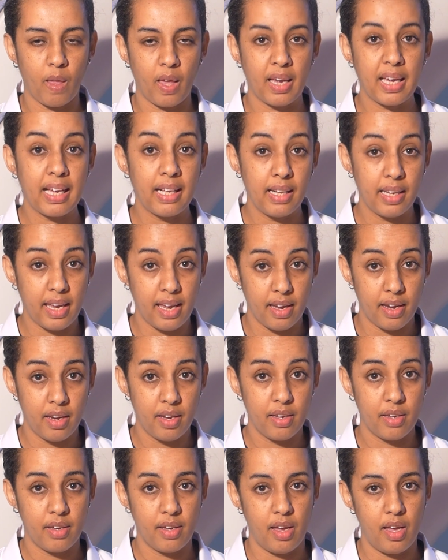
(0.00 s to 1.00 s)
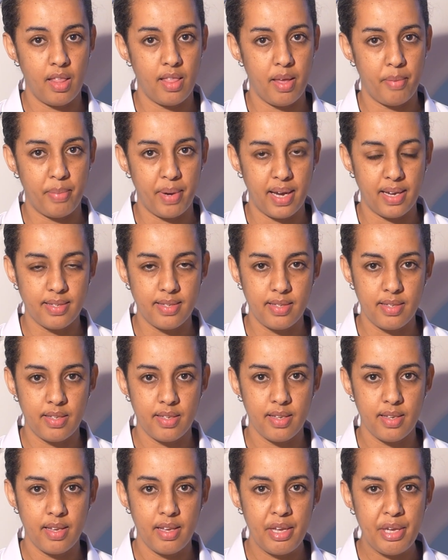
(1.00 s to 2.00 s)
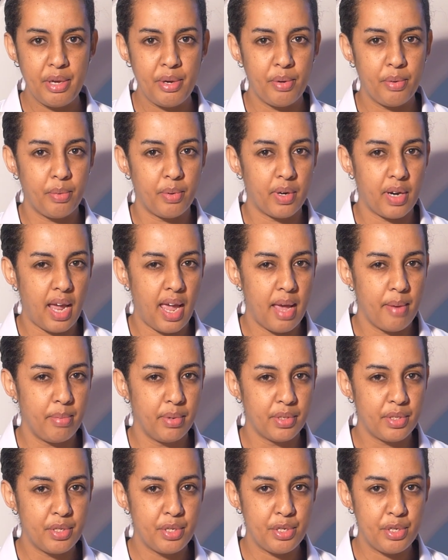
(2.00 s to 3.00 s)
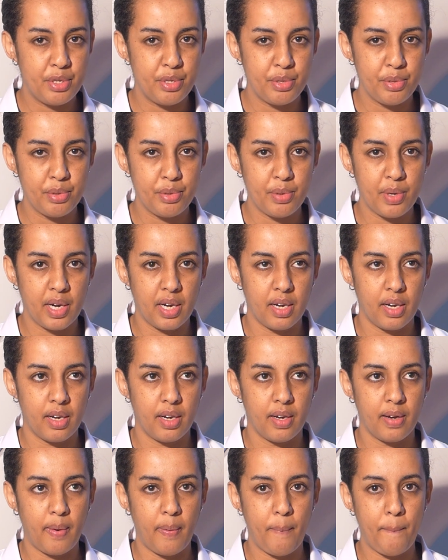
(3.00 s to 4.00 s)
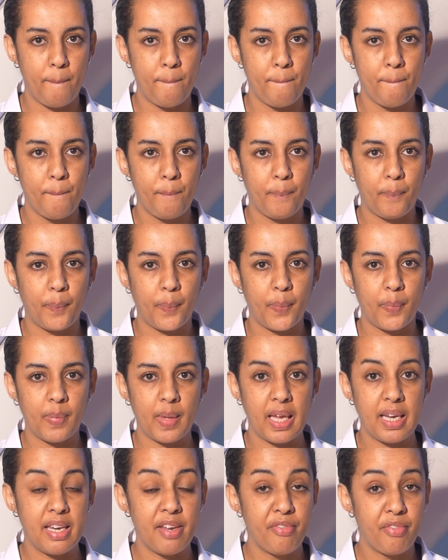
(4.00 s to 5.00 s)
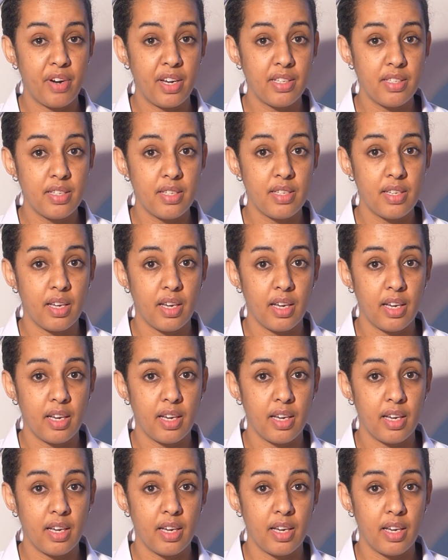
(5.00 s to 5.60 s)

clear in the past. We're able to do different